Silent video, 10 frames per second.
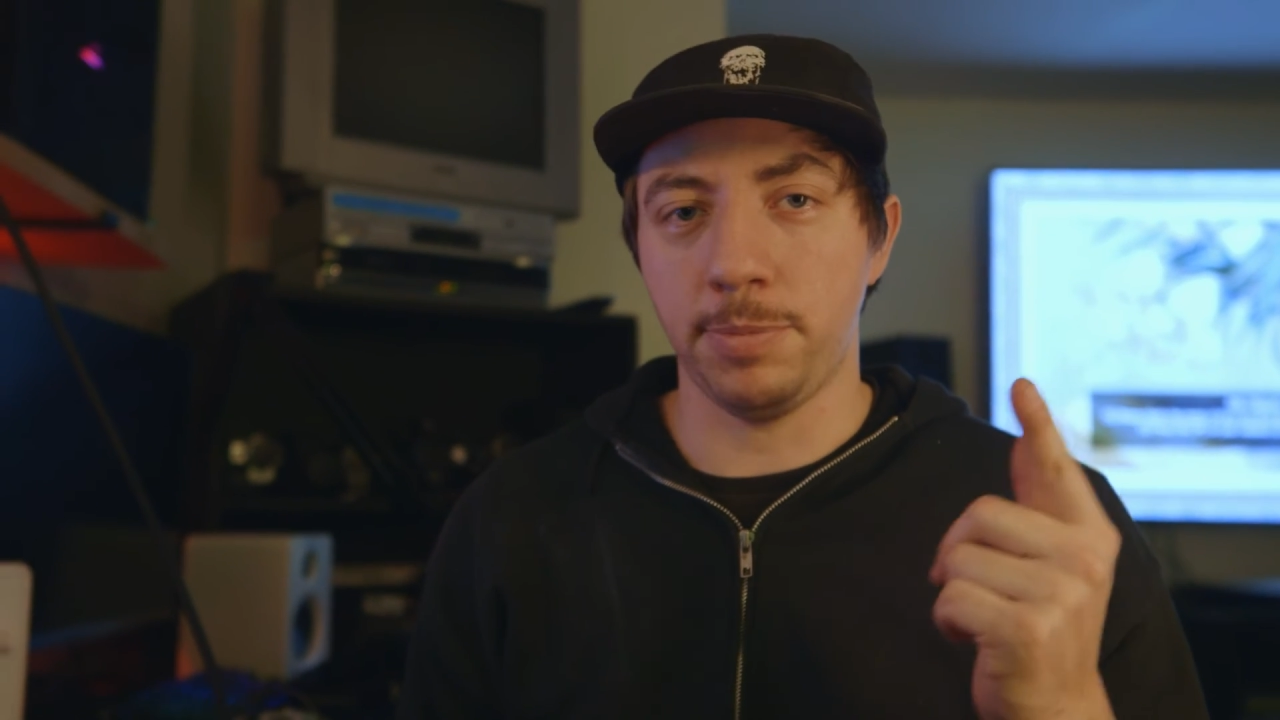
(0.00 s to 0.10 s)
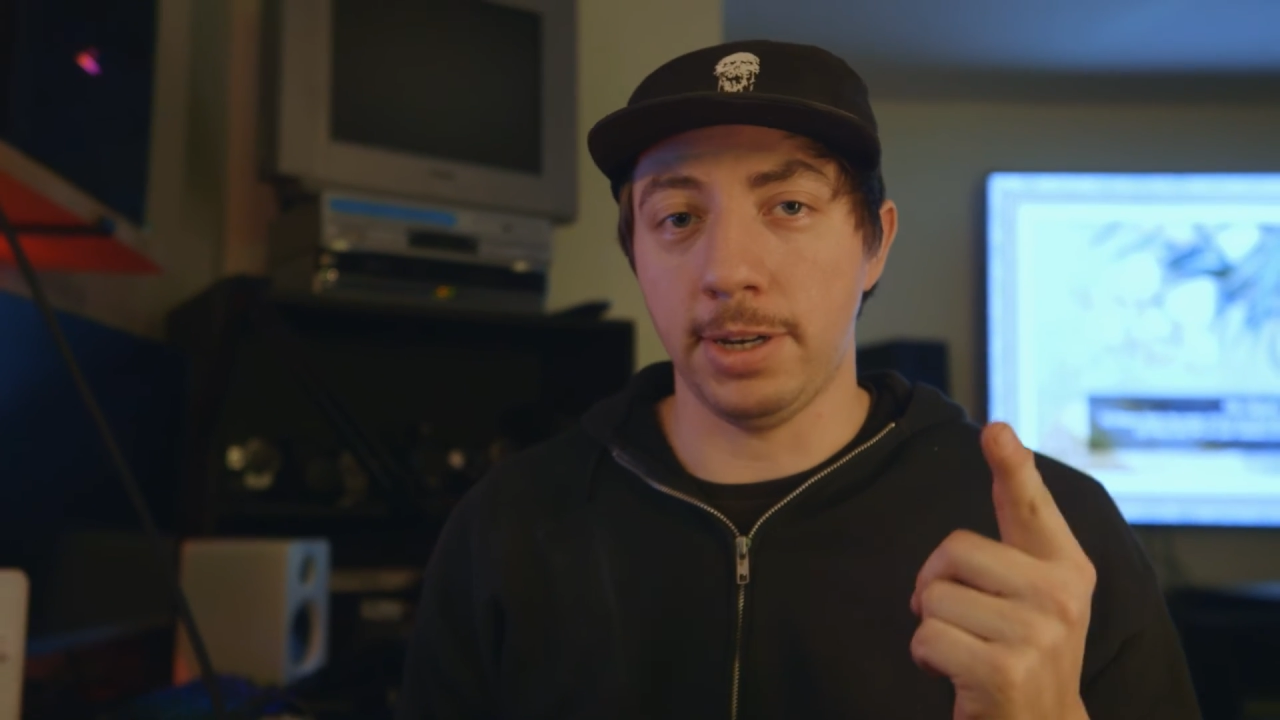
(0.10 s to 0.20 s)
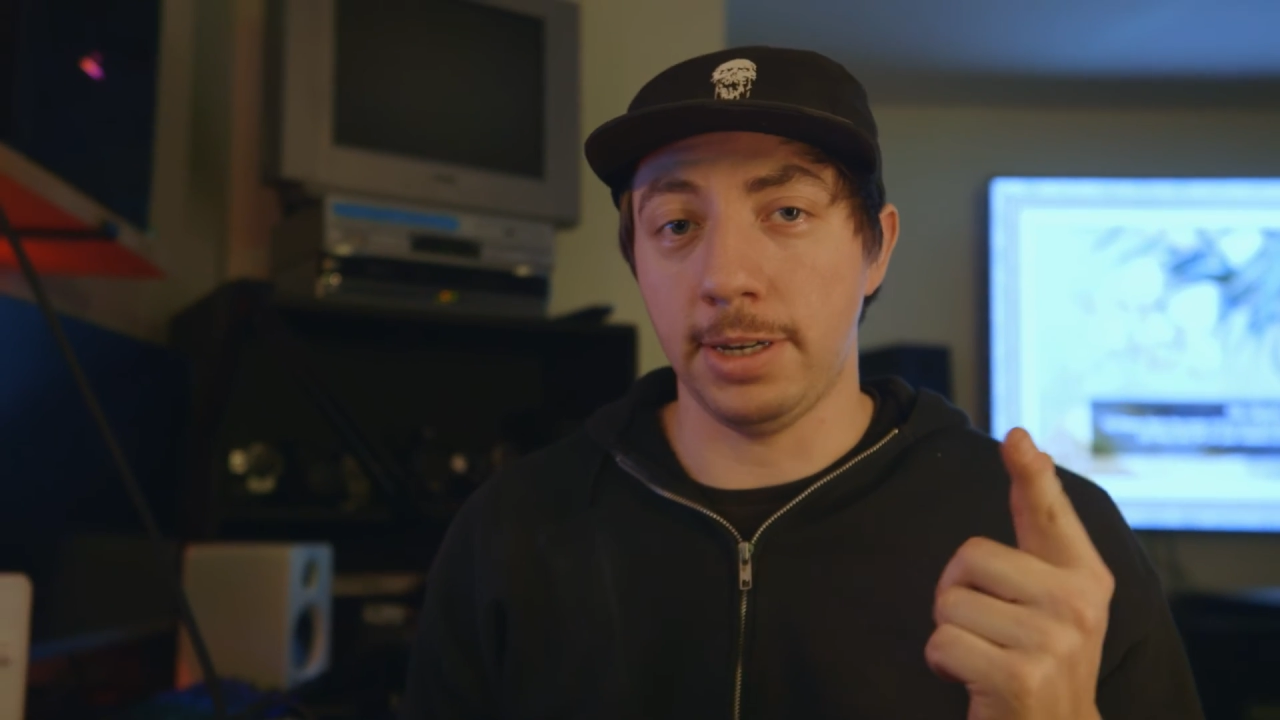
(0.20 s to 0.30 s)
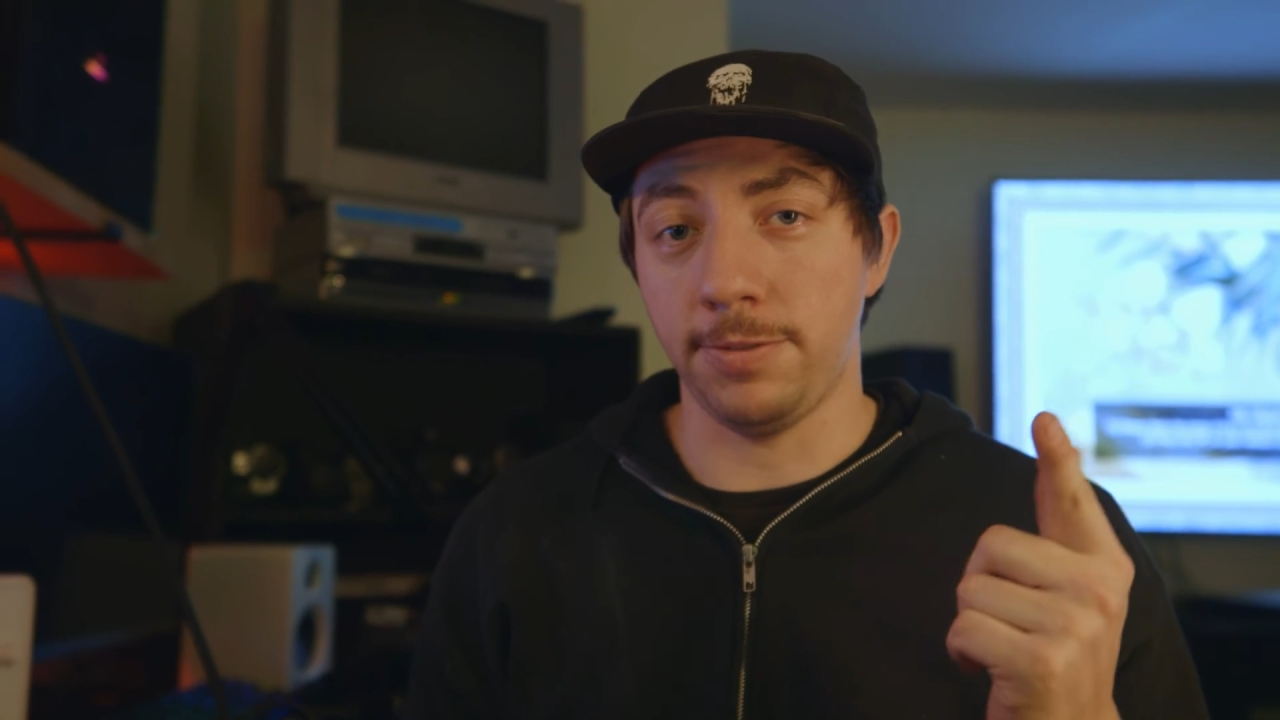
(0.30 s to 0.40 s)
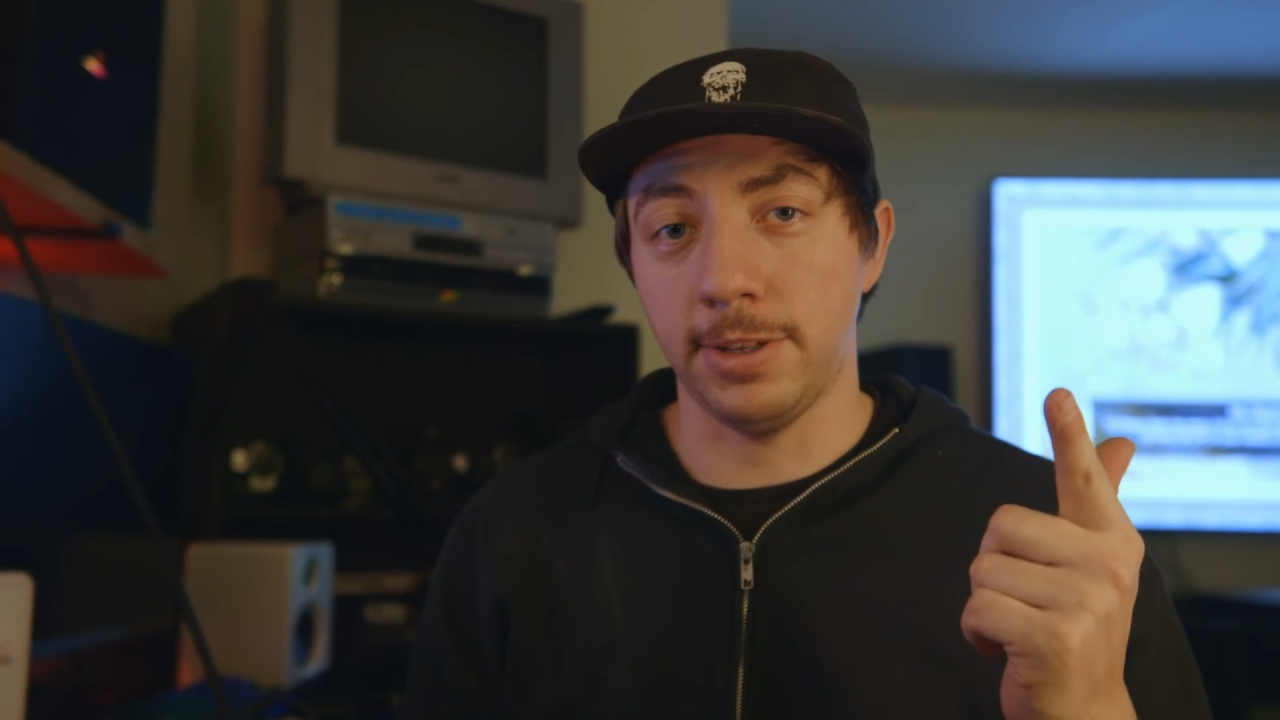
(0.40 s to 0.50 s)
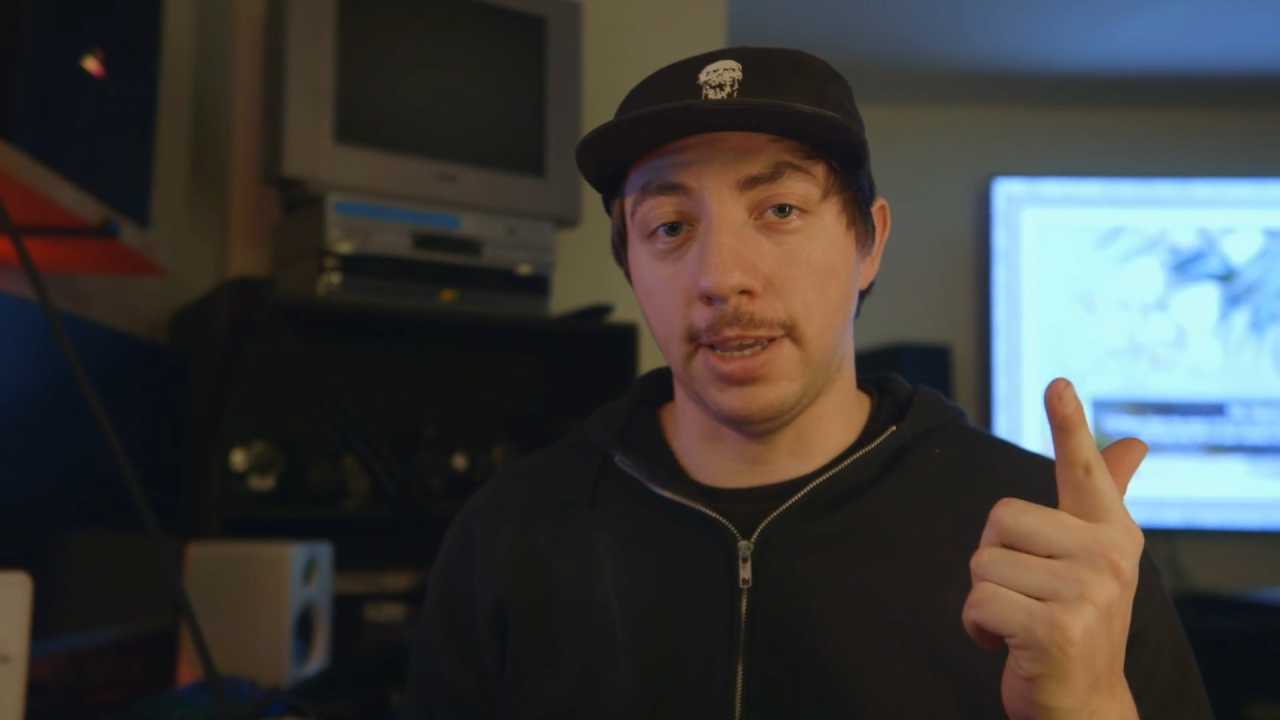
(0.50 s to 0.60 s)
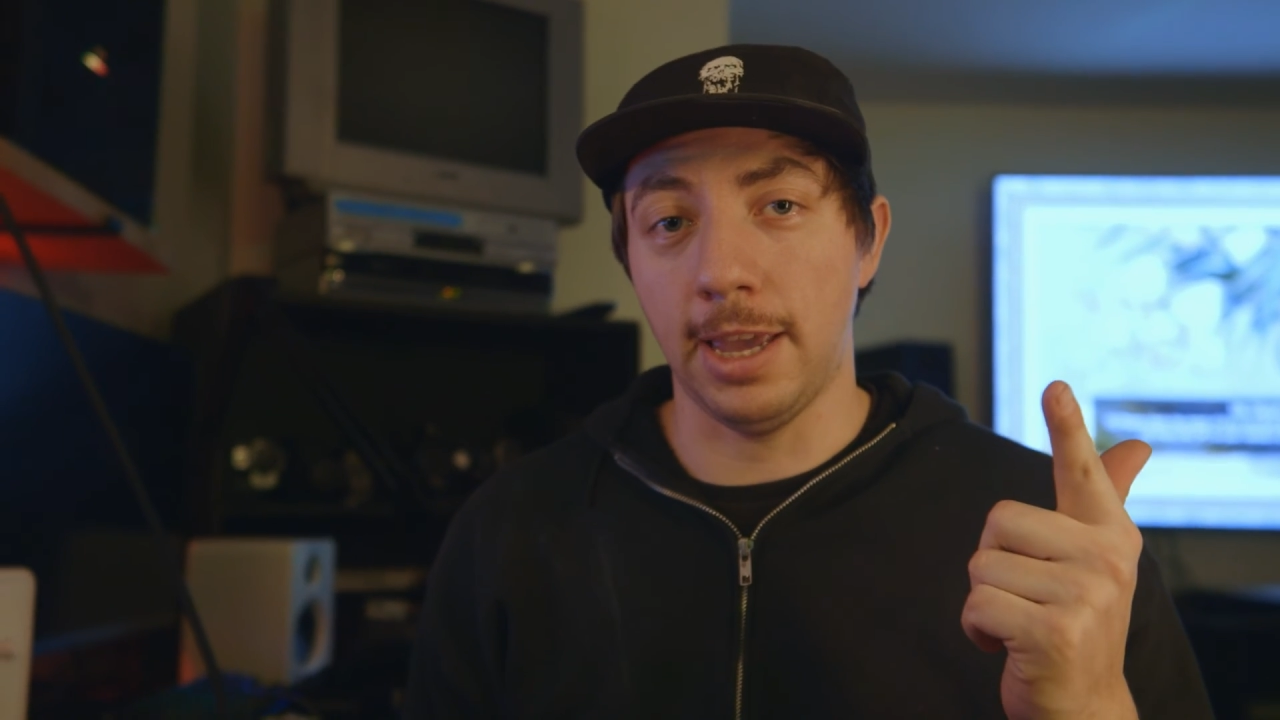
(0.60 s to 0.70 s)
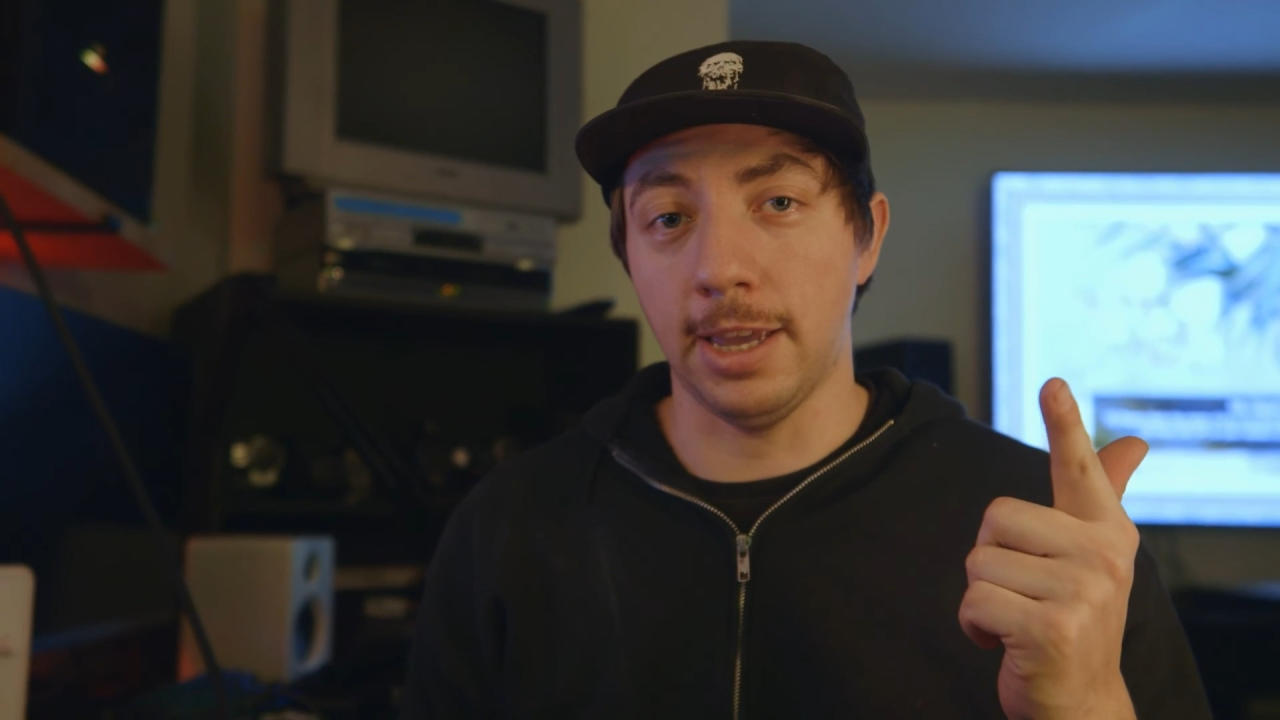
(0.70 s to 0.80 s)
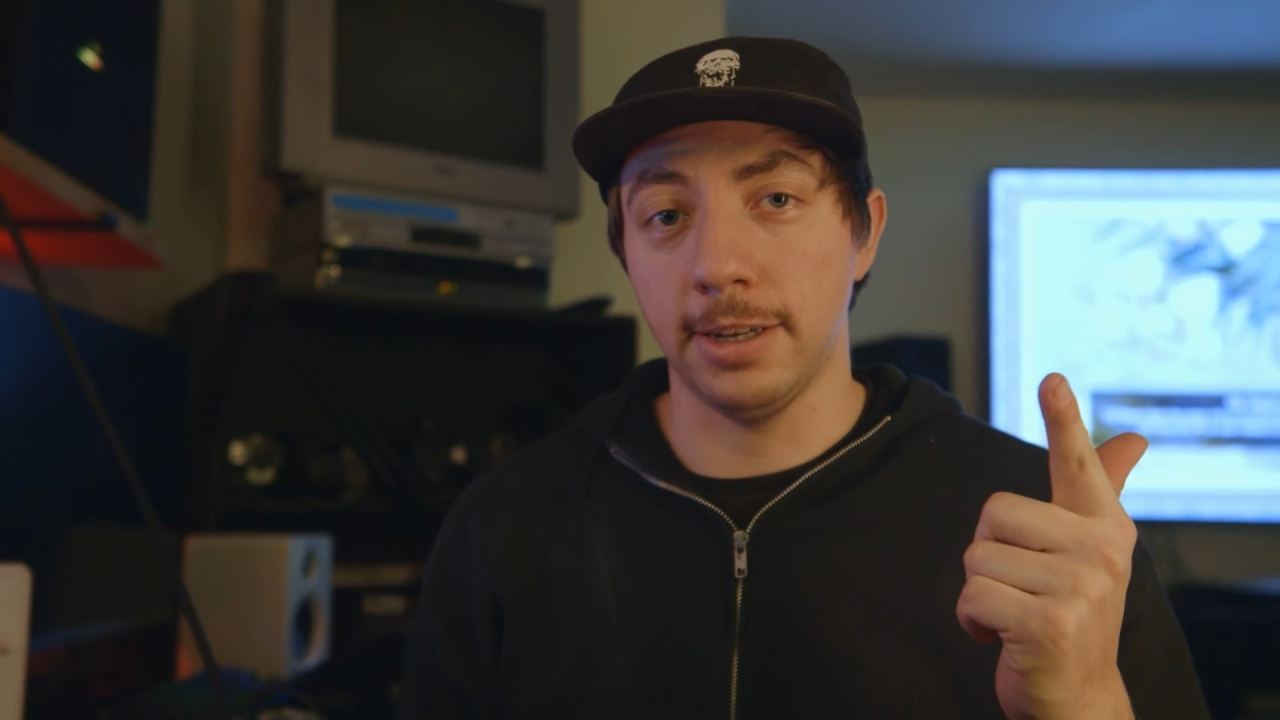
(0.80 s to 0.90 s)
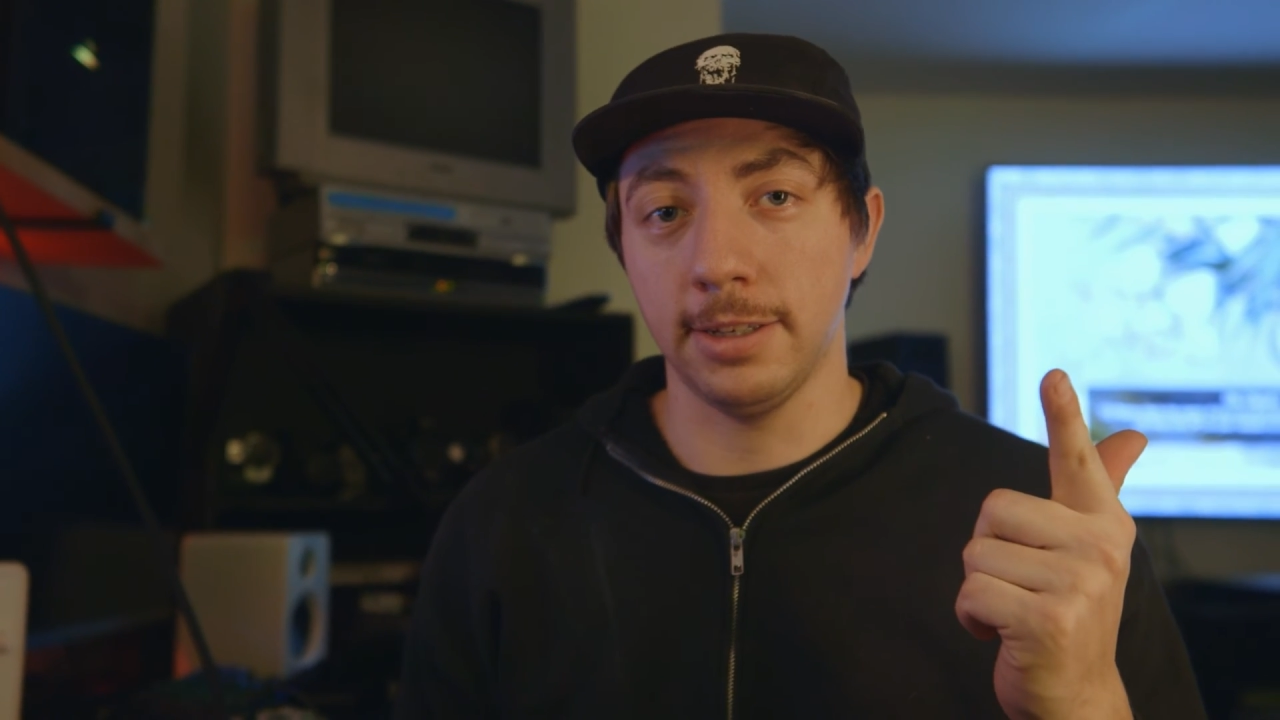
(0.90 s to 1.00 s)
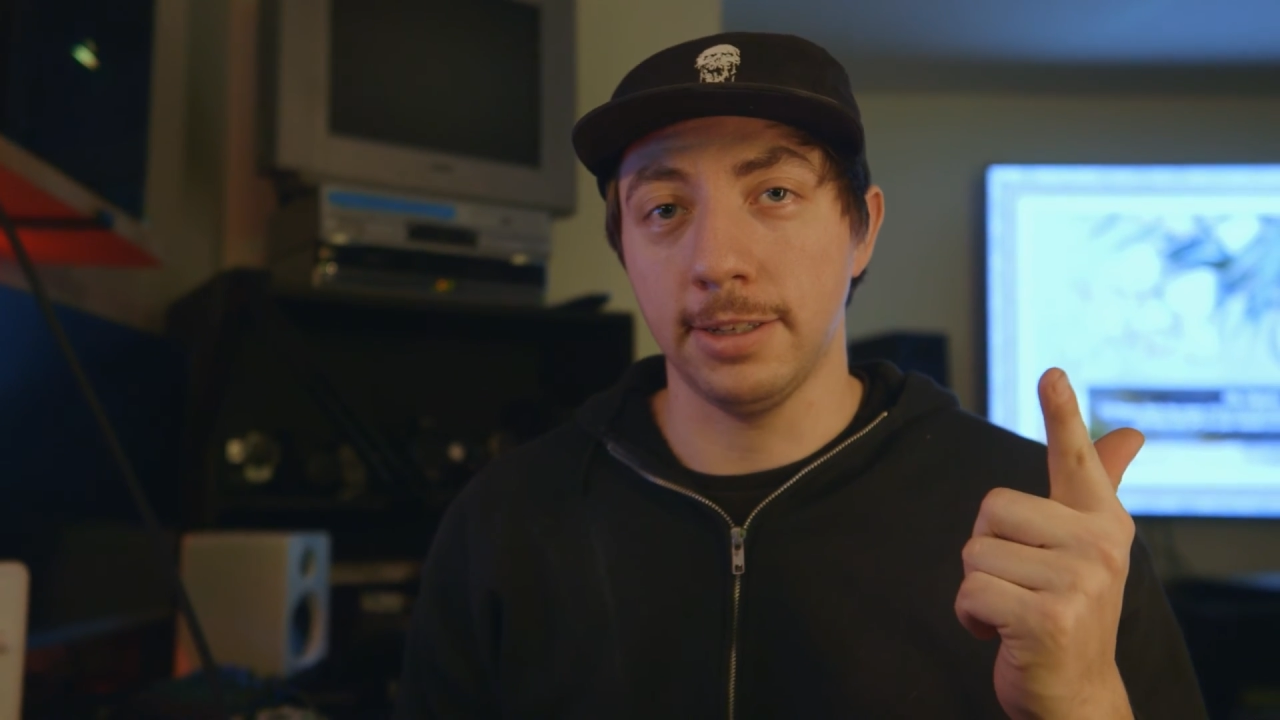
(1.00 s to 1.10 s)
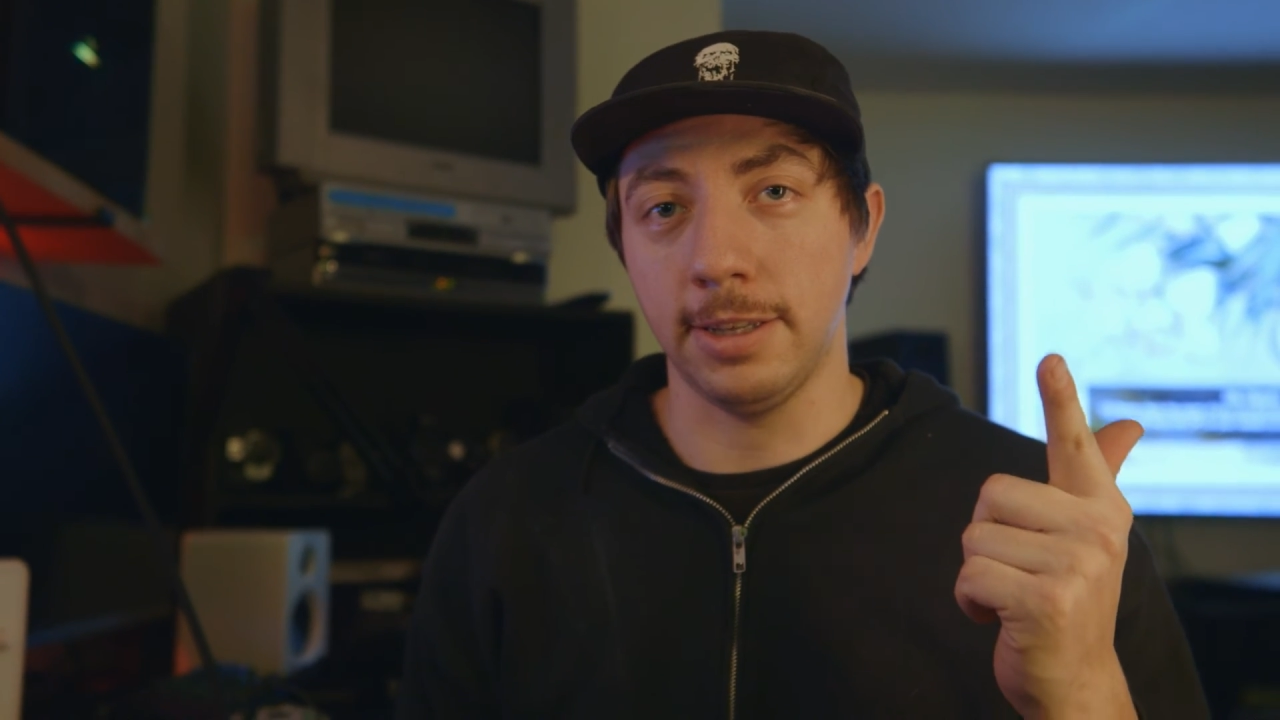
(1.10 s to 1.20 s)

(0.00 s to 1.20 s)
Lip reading: button if you can,